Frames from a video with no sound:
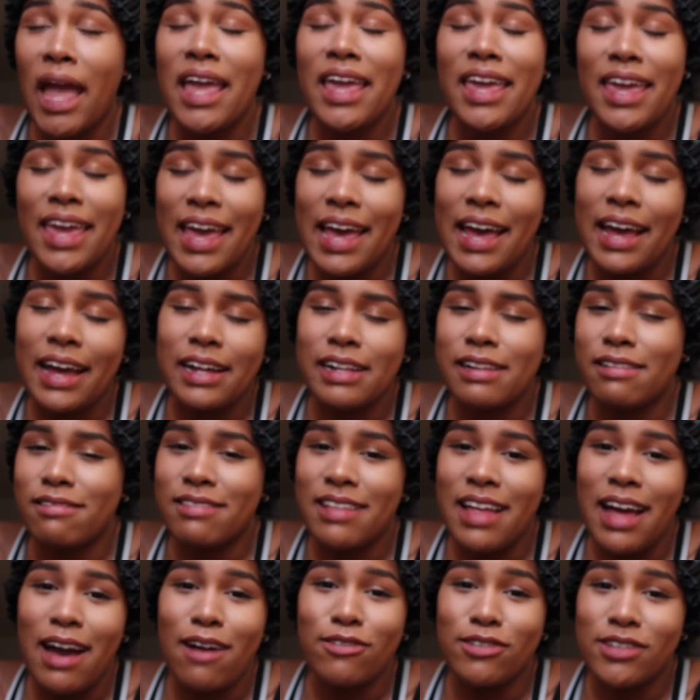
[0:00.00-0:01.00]
yeah,
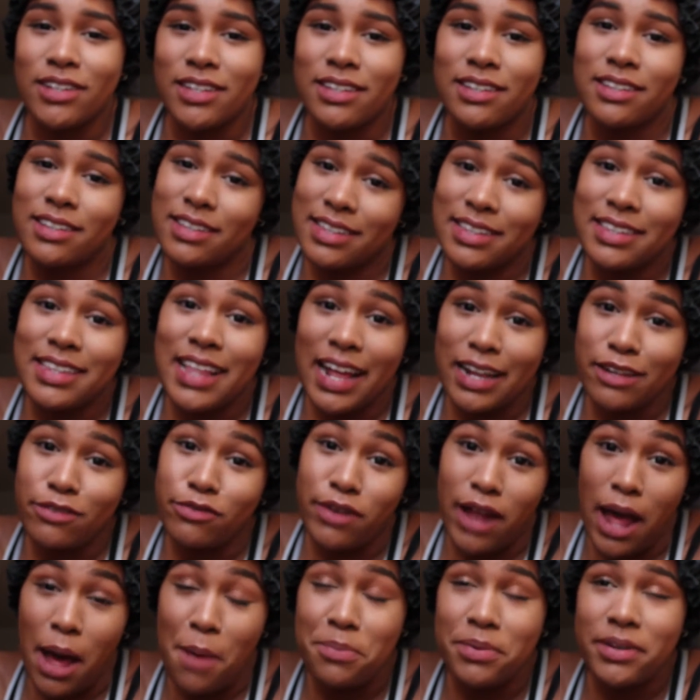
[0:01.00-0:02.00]
that's
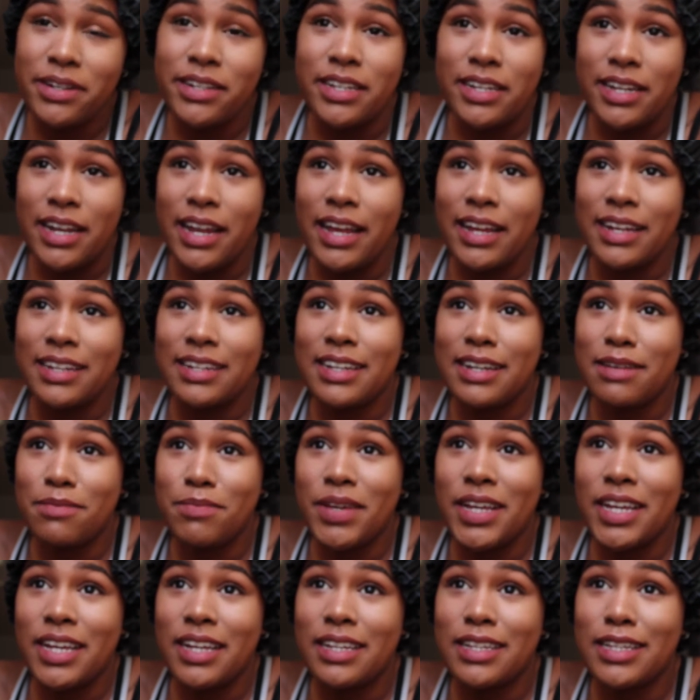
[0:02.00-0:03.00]
what happened today to
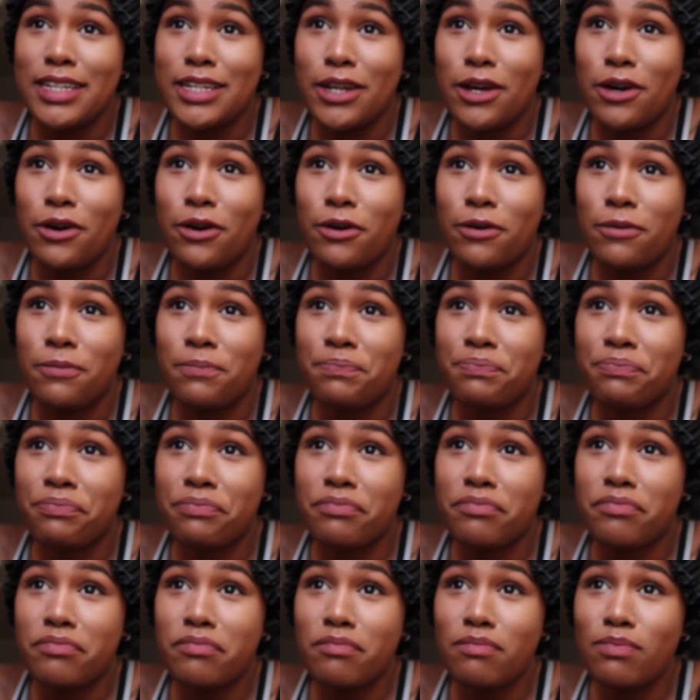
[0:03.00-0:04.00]
me. So
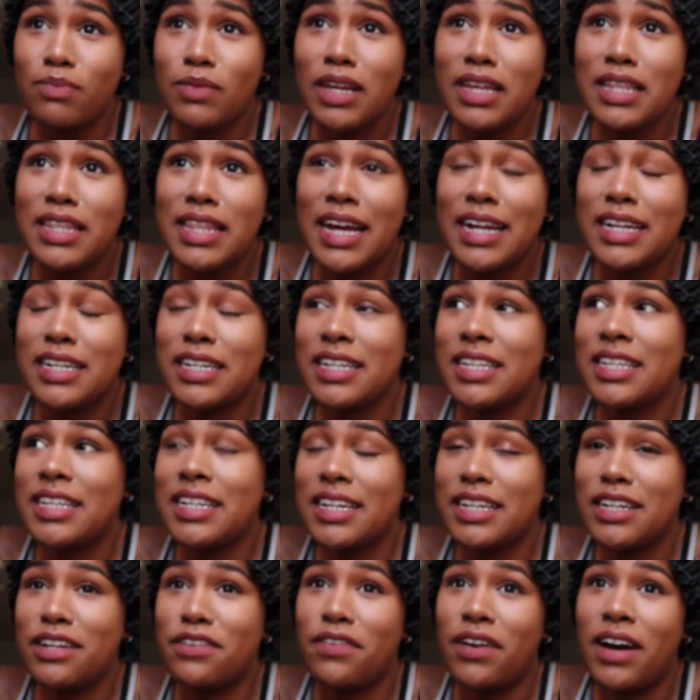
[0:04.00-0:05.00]
that just
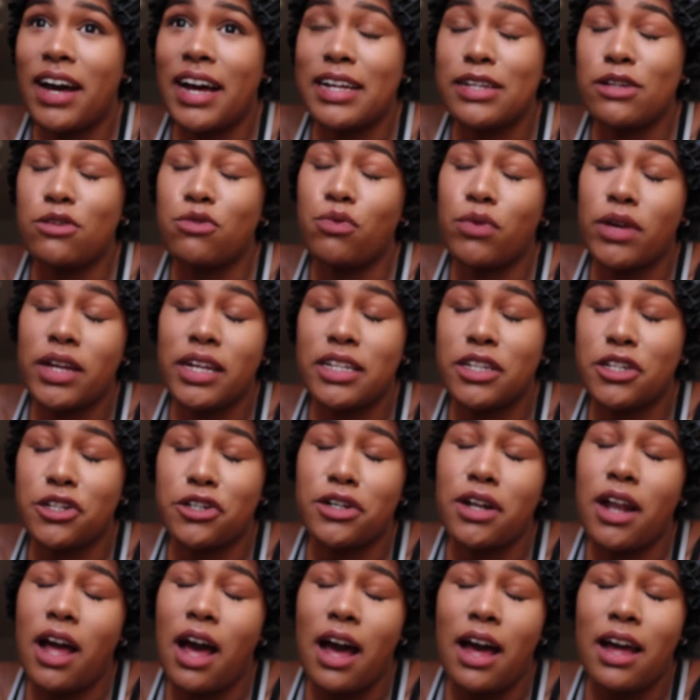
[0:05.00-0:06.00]
signifies wigs are
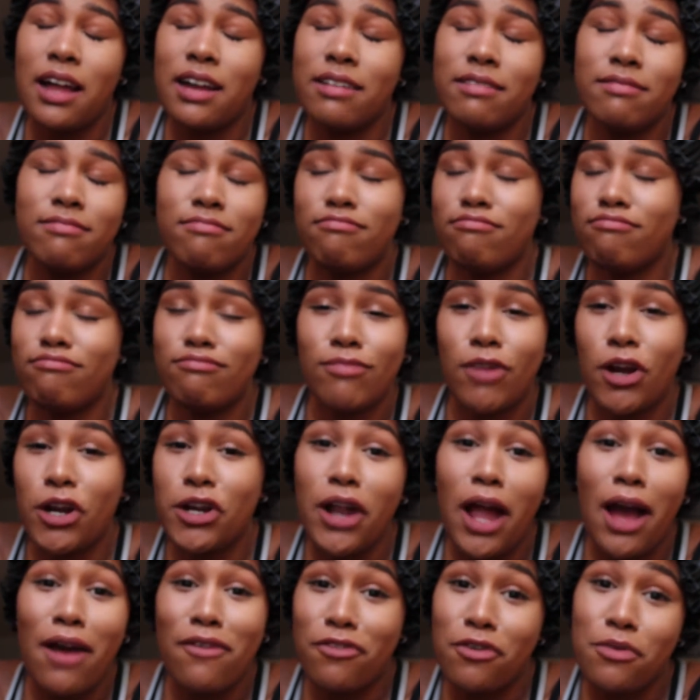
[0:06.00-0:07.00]
not
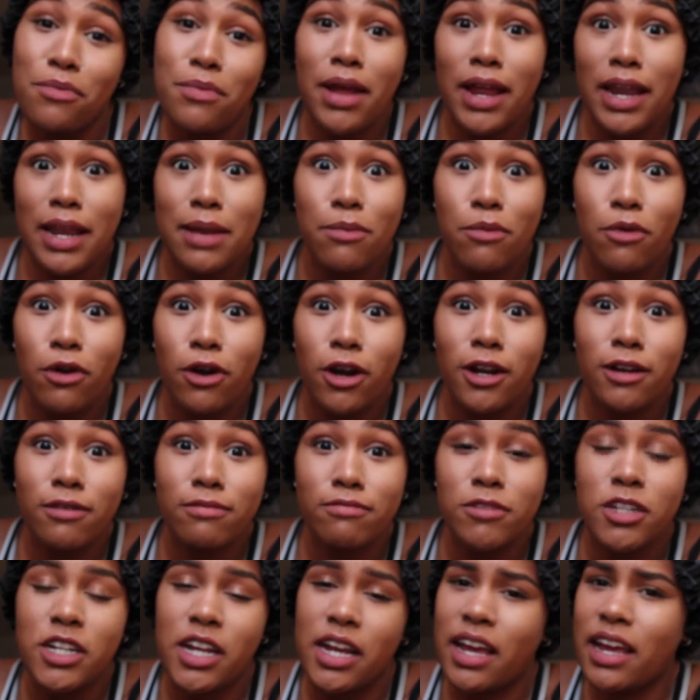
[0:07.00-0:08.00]
for me anymore.
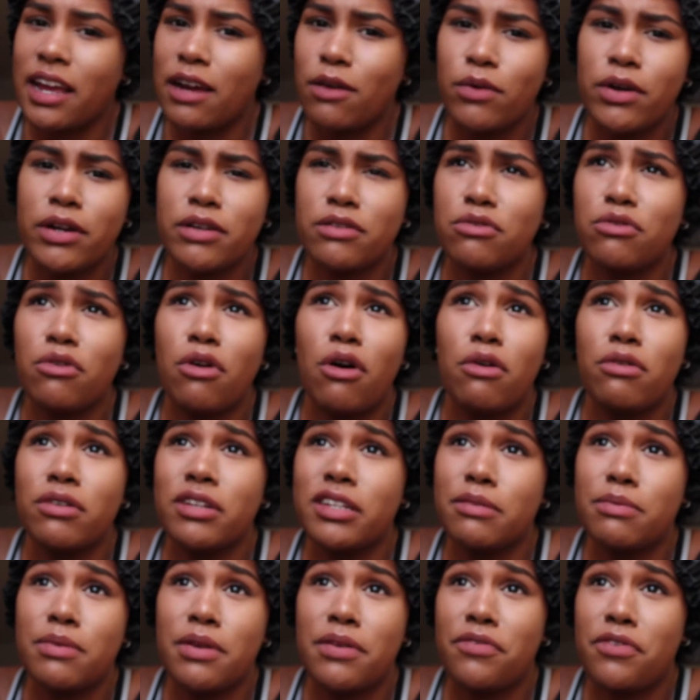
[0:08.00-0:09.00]
JK, wigs will
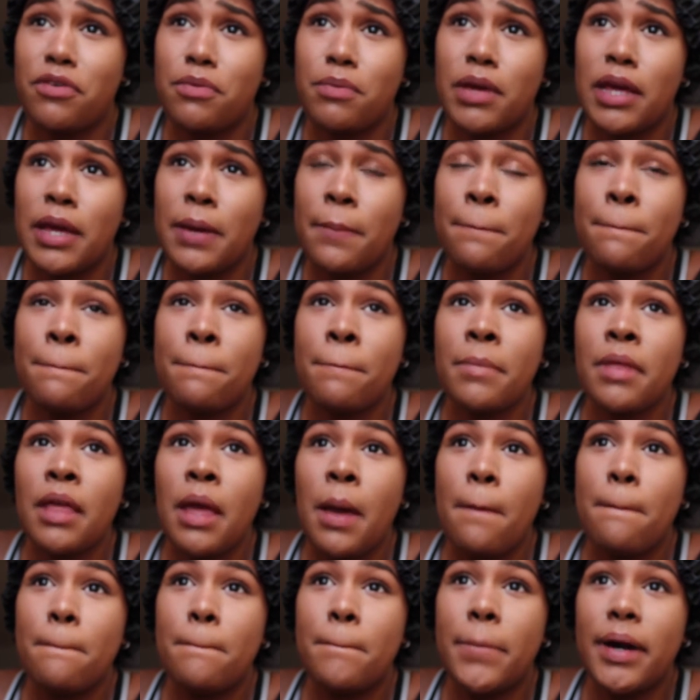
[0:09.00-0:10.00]
always be for me.
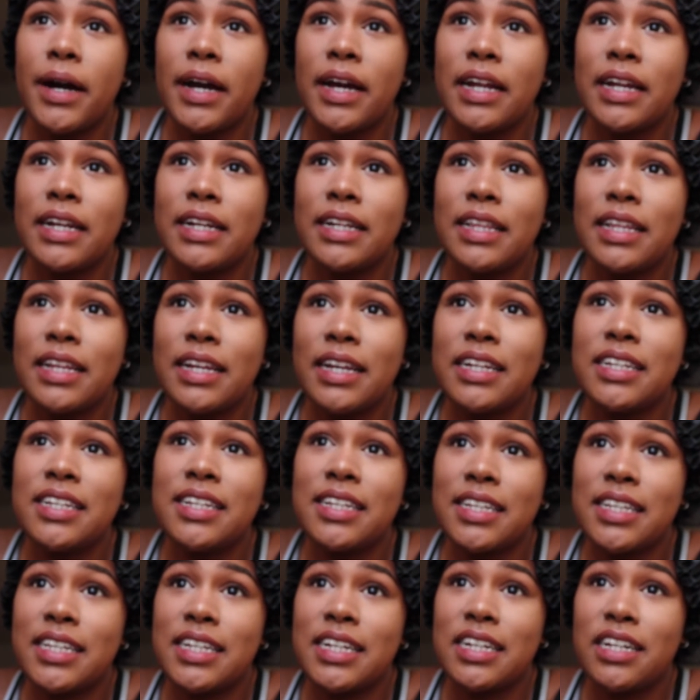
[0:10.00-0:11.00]
But it
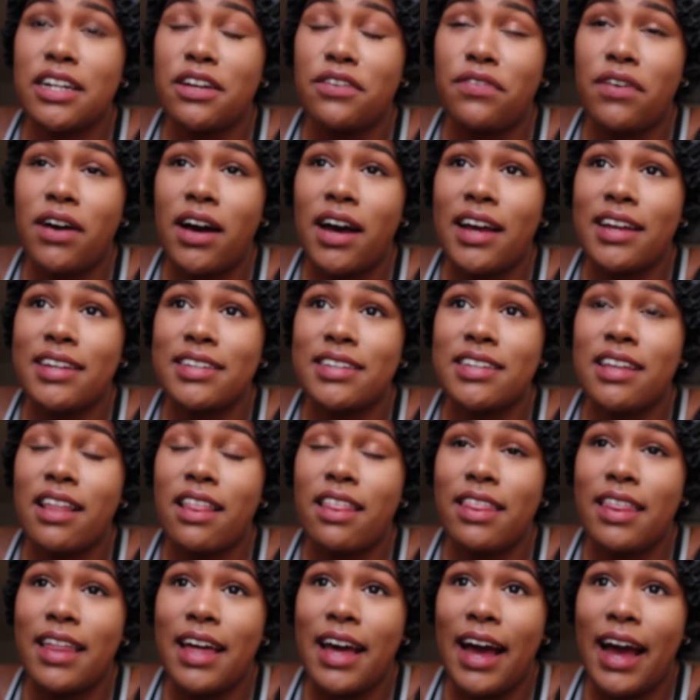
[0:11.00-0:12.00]
just signifies
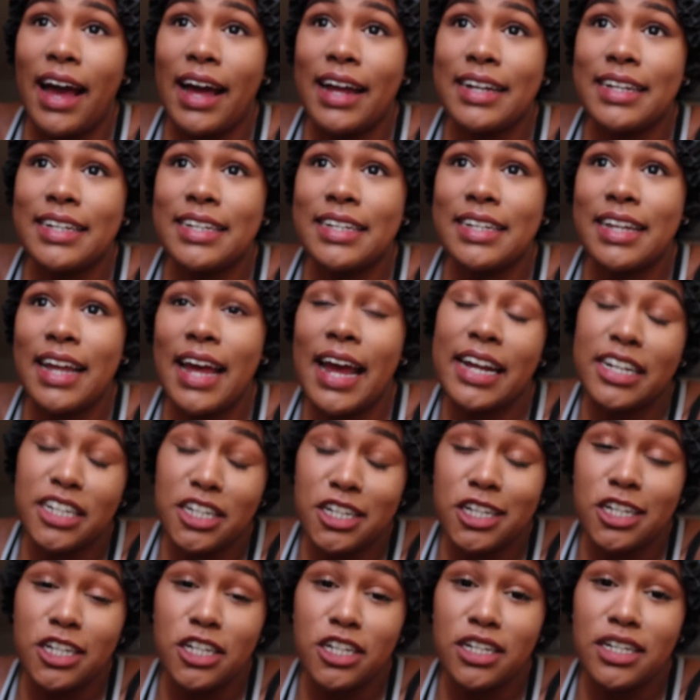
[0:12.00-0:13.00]
that I
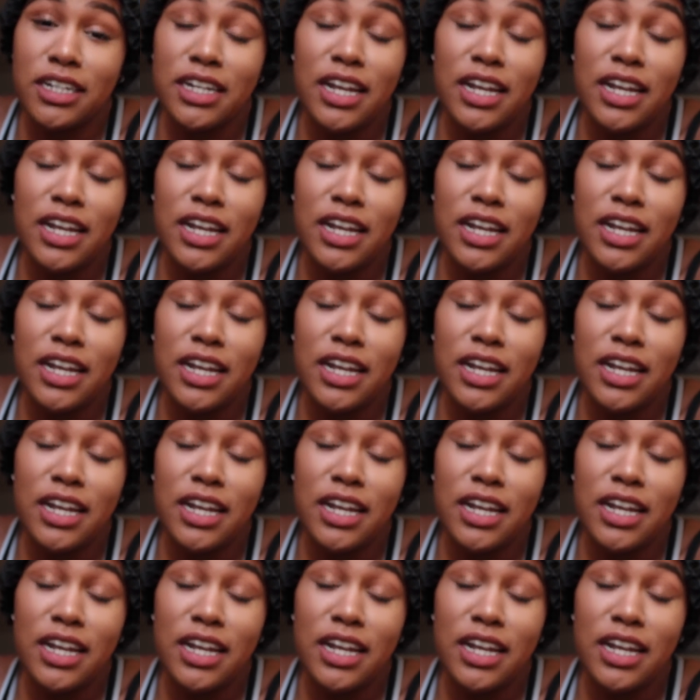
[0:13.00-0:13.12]
should